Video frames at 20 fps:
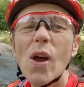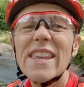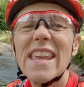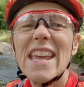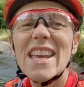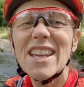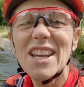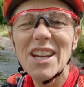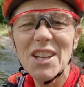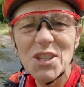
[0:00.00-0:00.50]

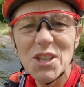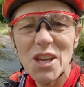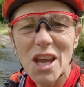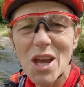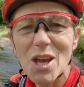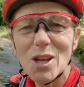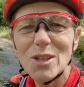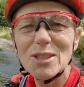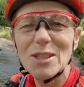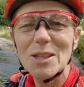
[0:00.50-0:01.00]
You can
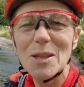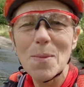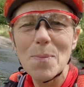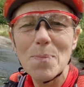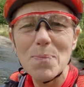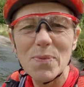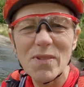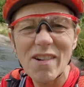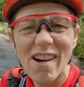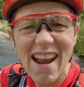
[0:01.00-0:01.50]
use the
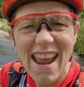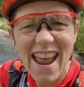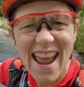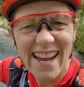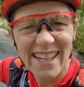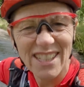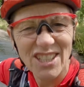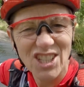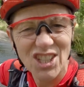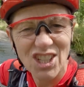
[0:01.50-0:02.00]

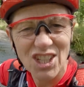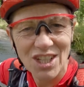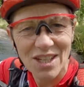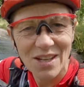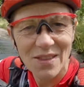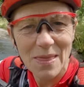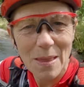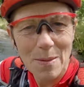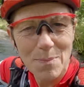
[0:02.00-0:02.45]
bridge,